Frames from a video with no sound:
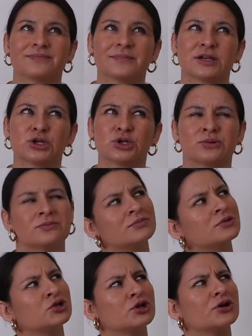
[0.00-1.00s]

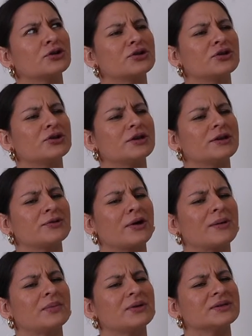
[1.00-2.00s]
sugared cookie
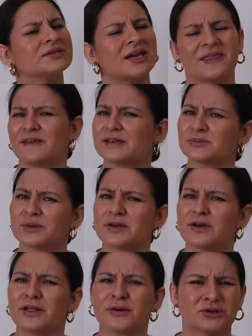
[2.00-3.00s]
crumbles, I think is what they
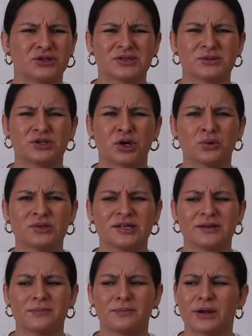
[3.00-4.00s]
call it, or just
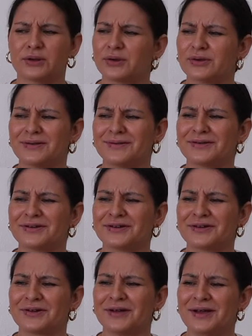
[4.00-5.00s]
toasted buttered
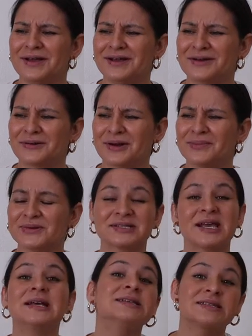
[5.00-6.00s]
cookie crumbles,
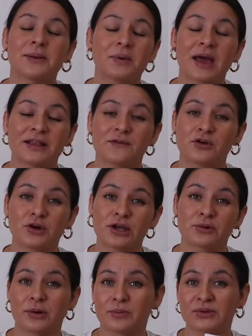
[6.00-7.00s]
some kind of cookie
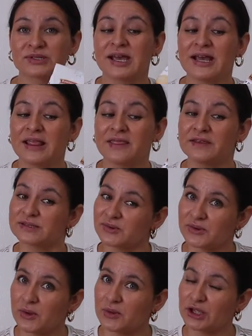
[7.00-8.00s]
crumbles. These
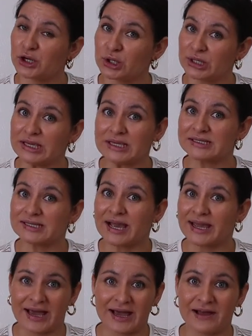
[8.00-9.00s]
are the only cookies I
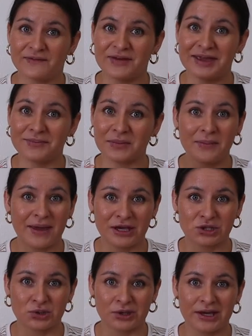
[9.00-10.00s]
have in my
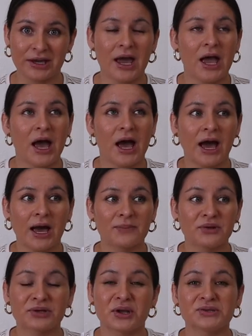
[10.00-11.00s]
pantry. Um,
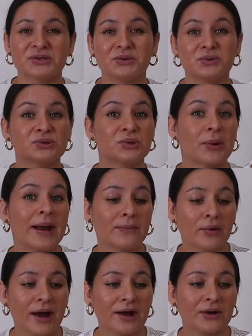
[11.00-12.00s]
you can also use graham
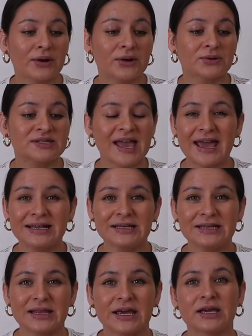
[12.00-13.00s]
crackers,
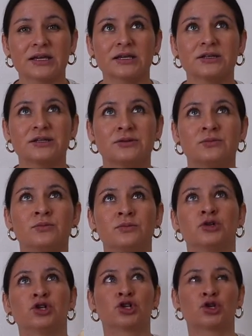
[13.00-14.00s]
any like
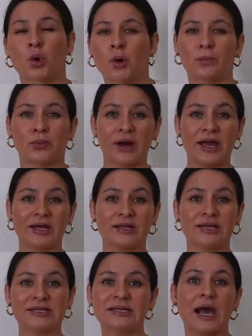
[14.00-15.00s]

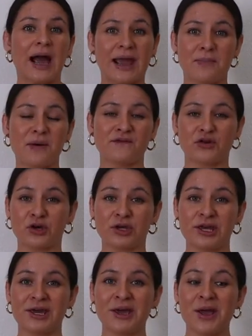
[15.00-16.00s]
shortbread type of cookie